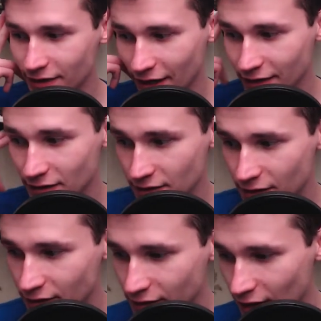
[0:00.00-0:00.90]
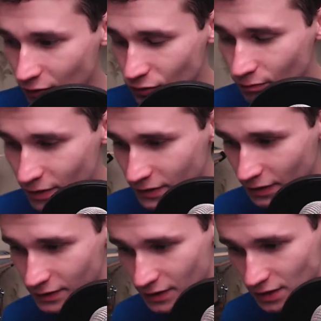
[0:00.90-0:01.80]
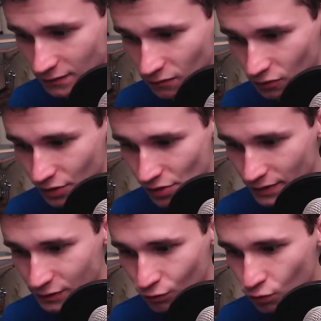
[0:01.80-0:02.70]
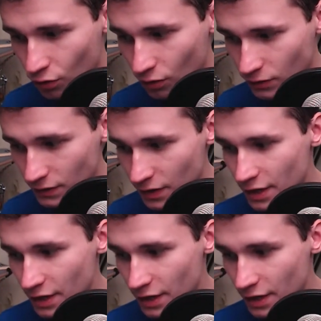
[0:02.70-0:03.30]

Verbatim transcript: I understand how to be successful in this world,